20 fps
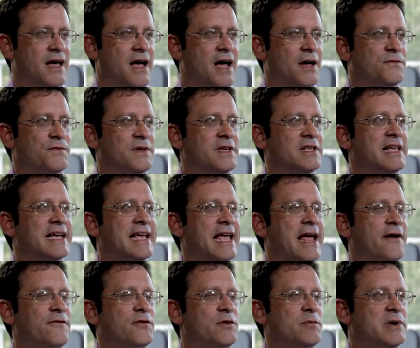I feel like
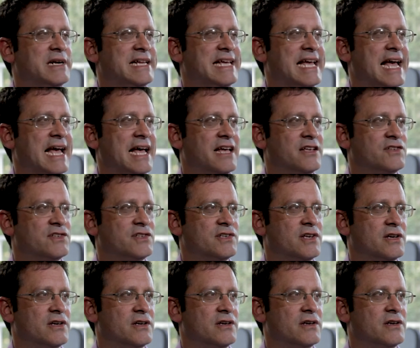everybody has
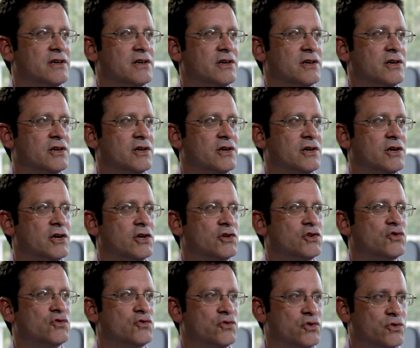a
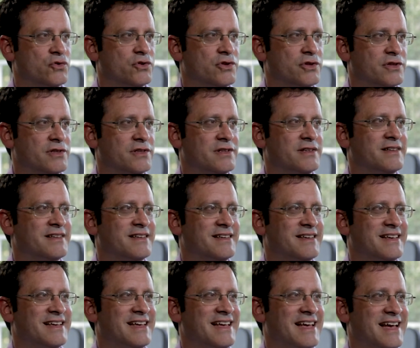truth.
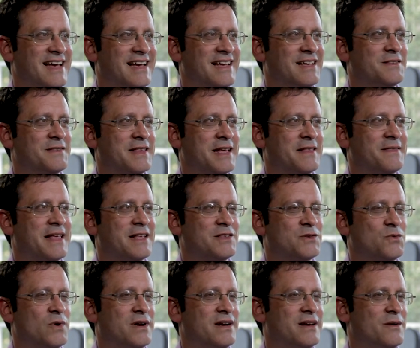I guess that,
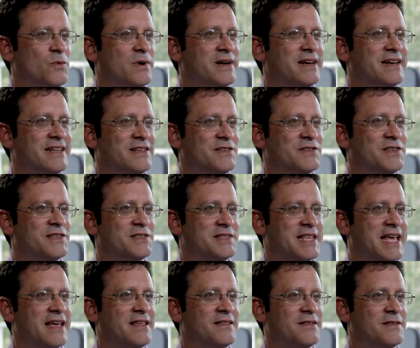that's what, what it is, is
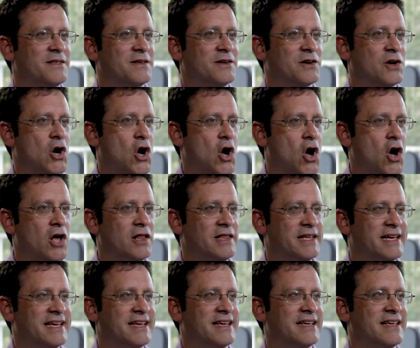that the
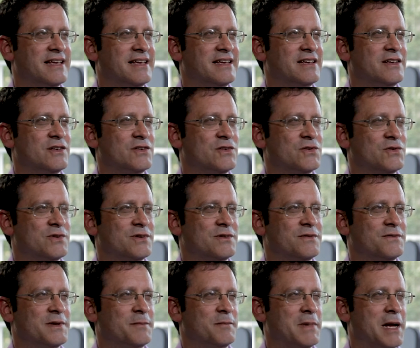calling sort
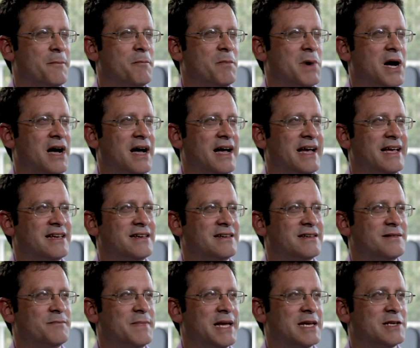of in my
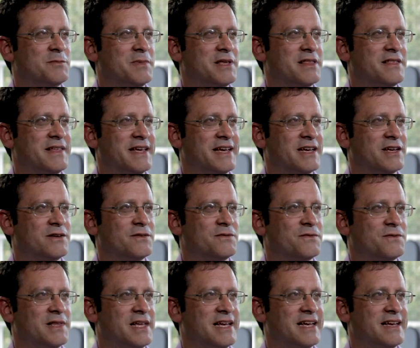mind makes me think of
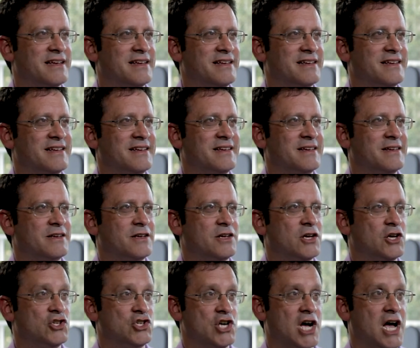like
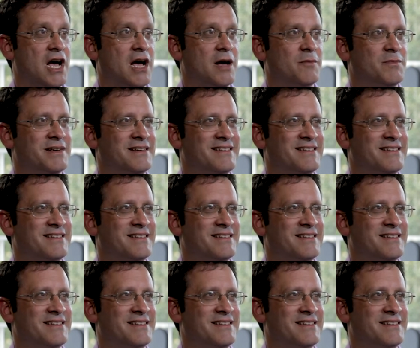a job